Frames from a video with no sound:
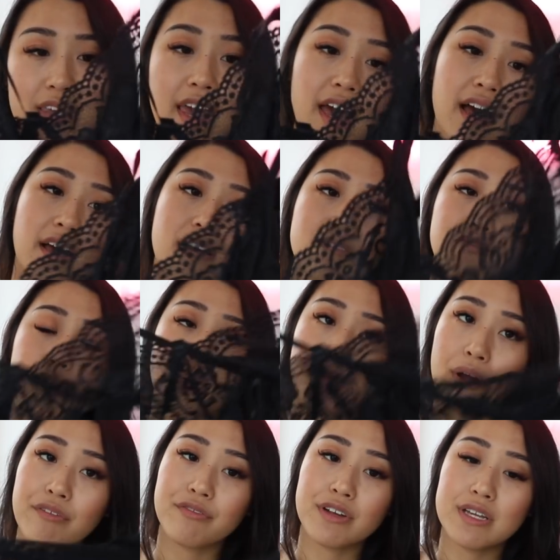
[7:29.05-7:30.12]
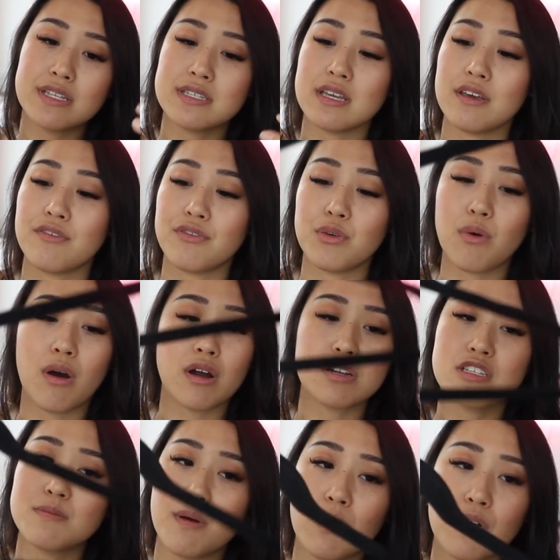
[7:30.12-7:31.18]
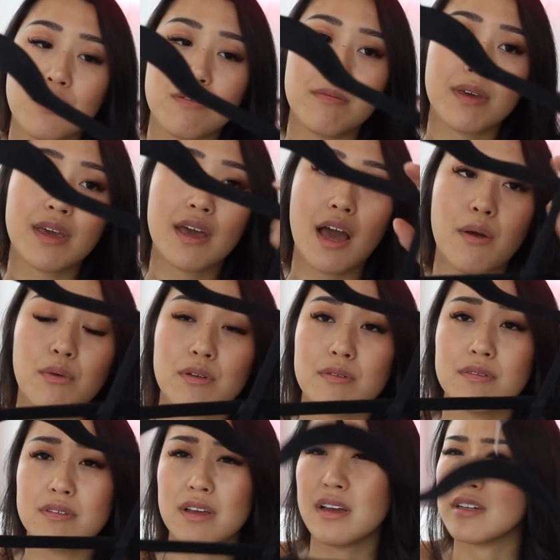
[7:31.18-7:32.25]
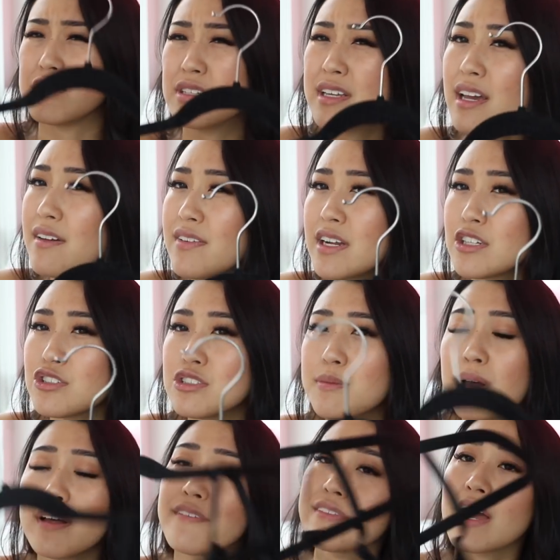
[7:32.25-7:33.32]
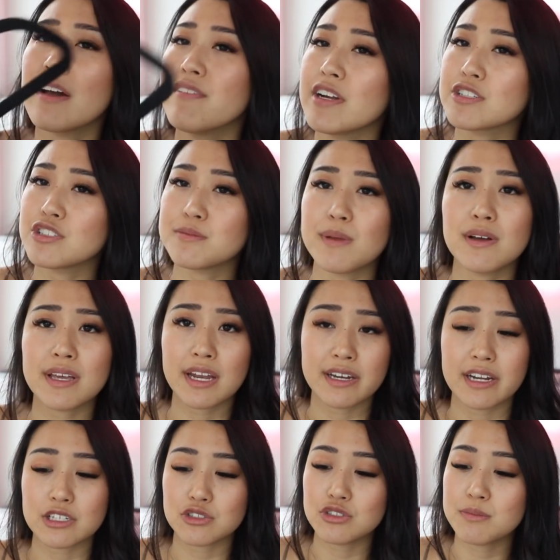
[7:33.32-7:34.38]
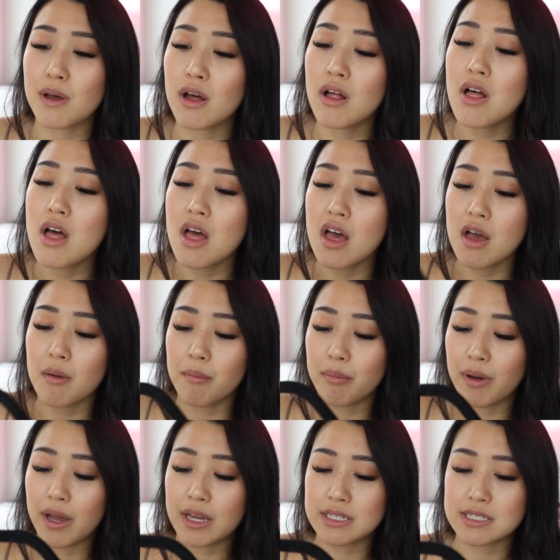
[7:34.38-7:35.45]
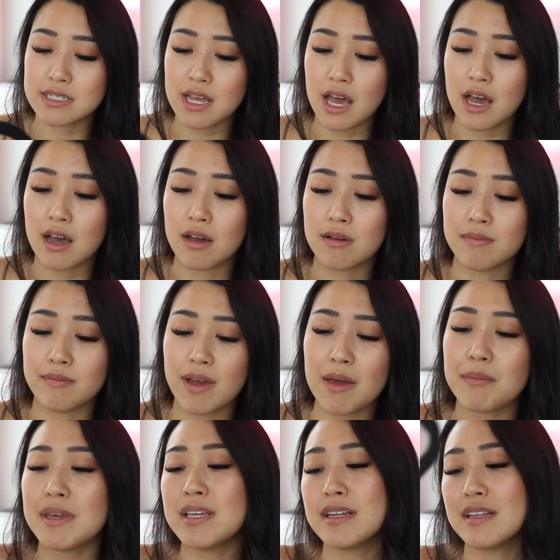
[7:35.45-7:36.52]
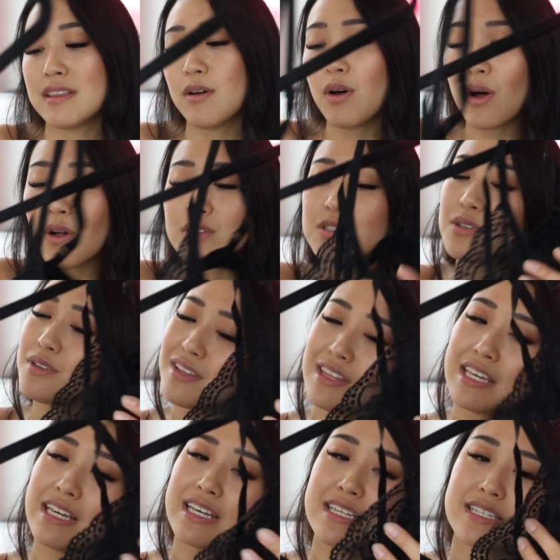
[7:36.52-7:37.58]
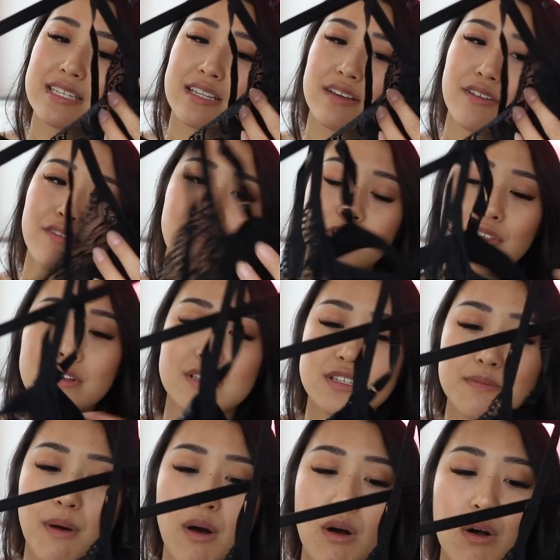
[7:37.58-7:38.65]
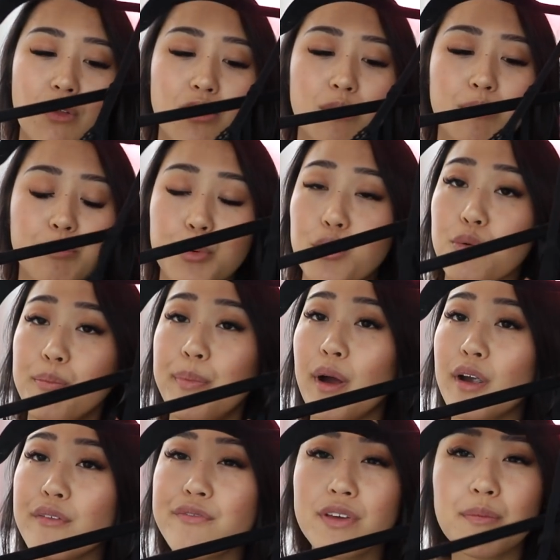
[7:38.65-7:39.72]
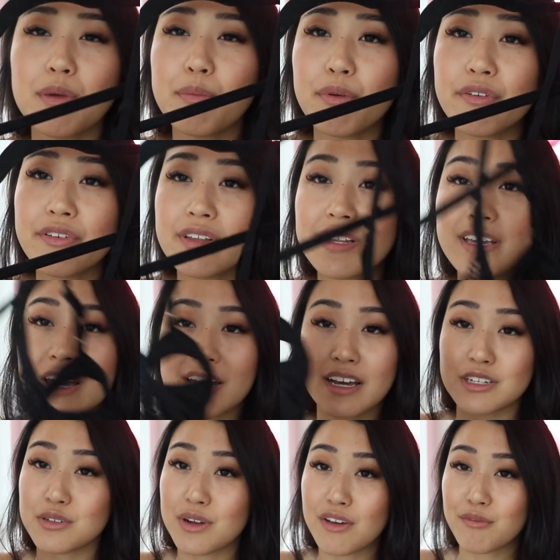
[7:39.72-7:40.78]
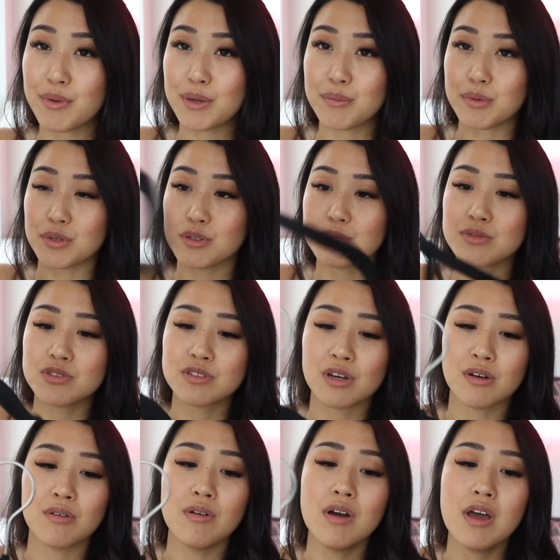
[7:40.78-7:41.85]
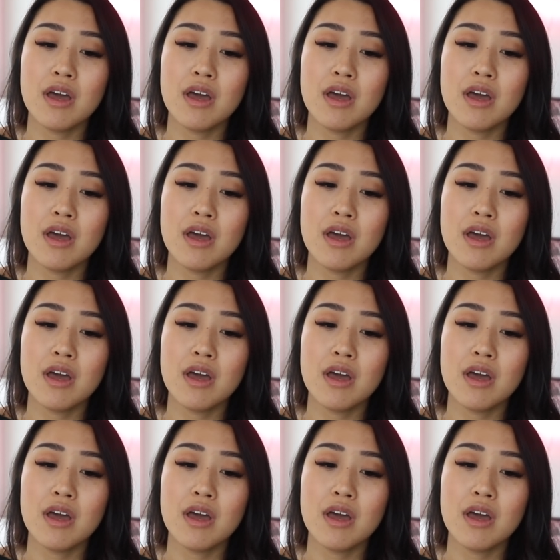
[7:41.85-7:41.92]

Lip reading: yeah, for reference, if you are smaller than me, do they have an extra small? If they have an extra small, get an extra small. But, I mean, though, also the thing is, for the small, the boob part fit me perfectly, and I don't have big boobs, so